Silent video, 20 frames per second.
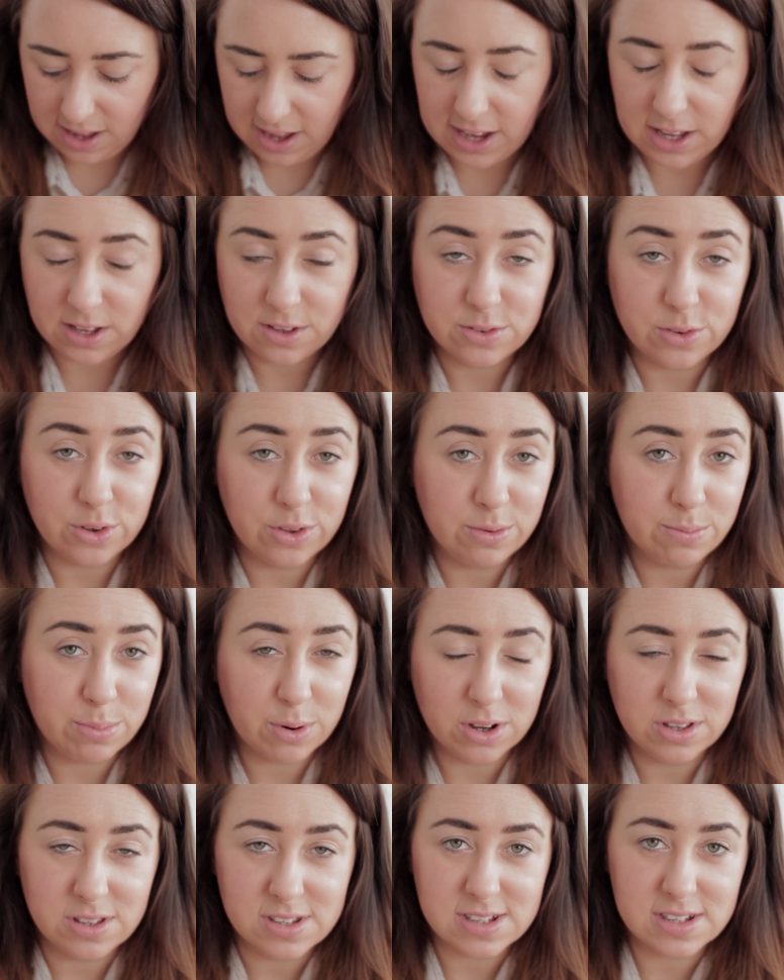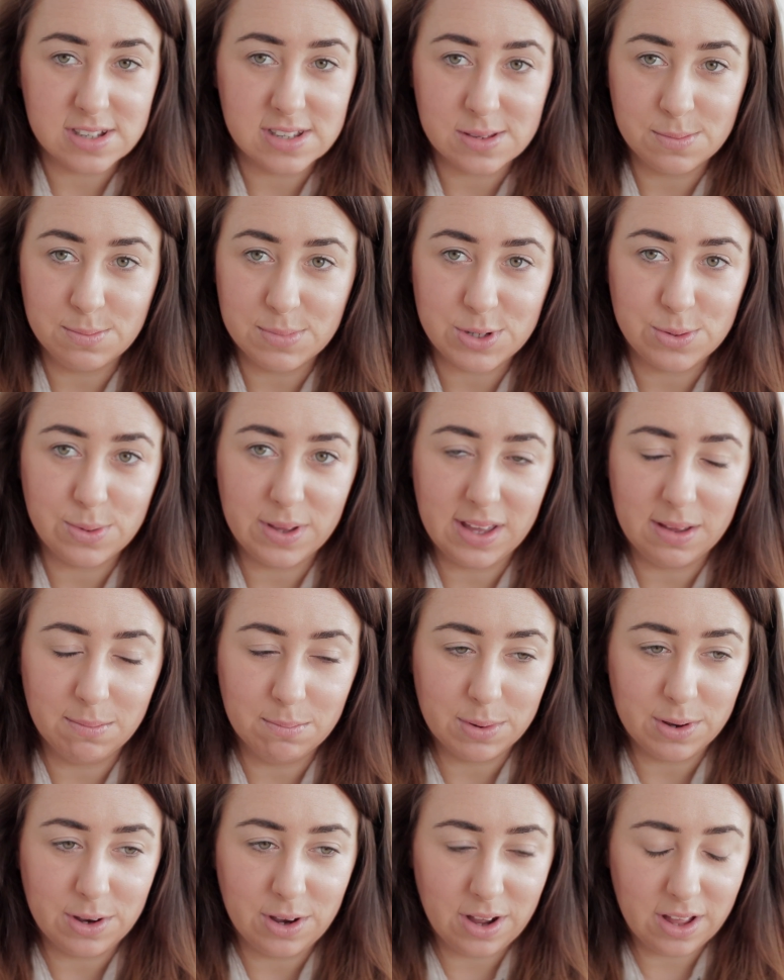I use other bronzers in between,
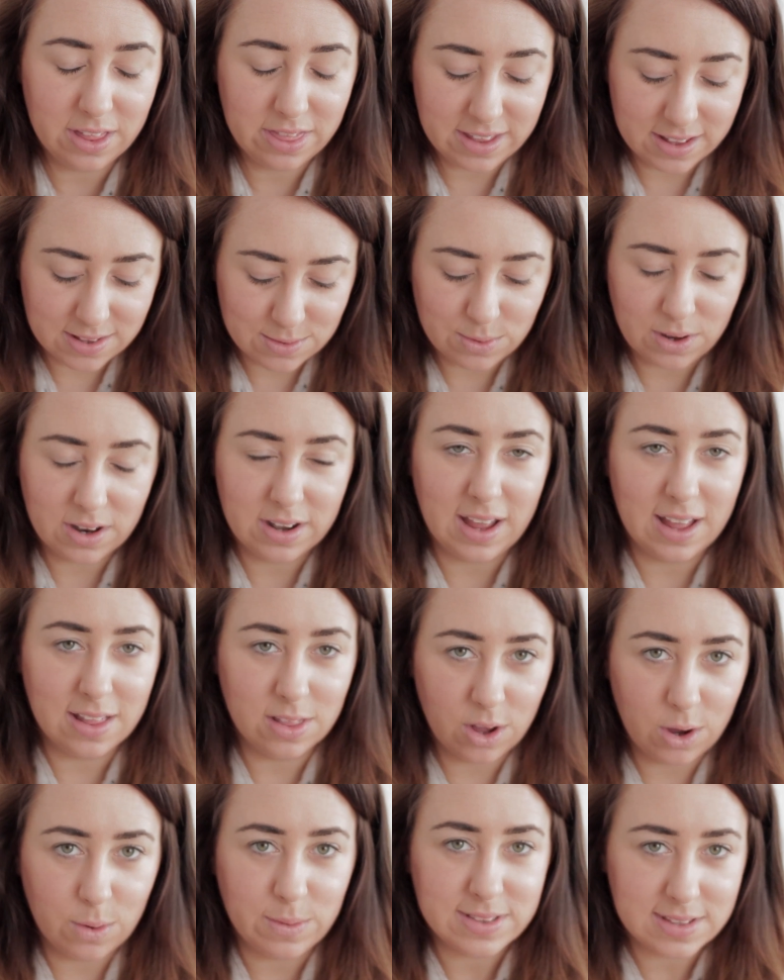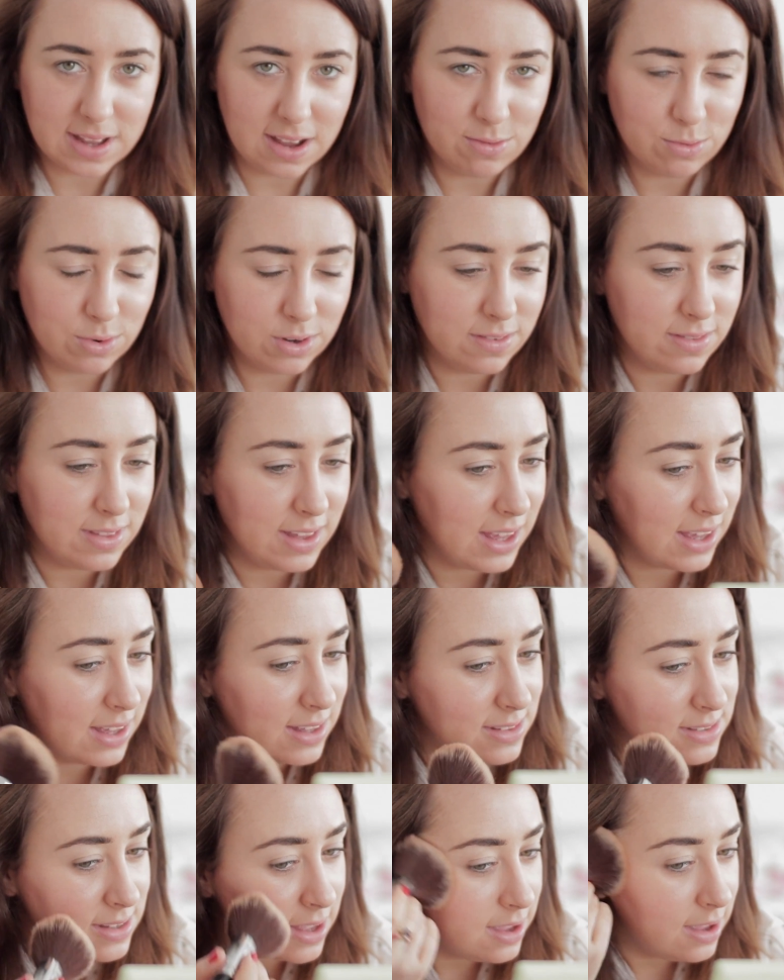but this one, I'll always have one of
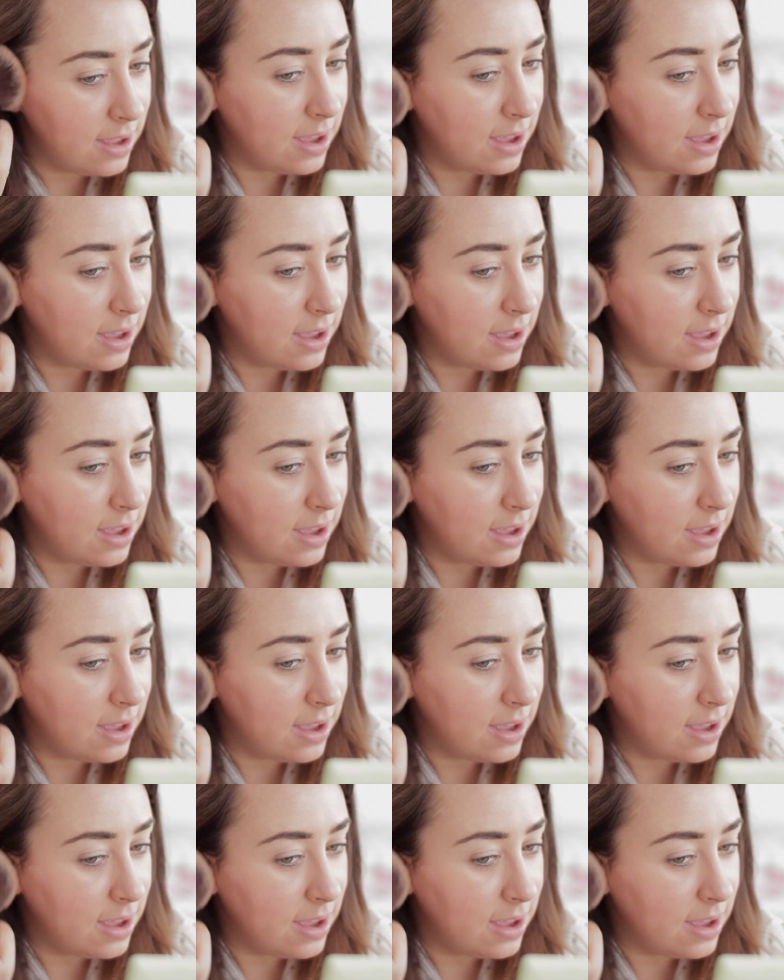these.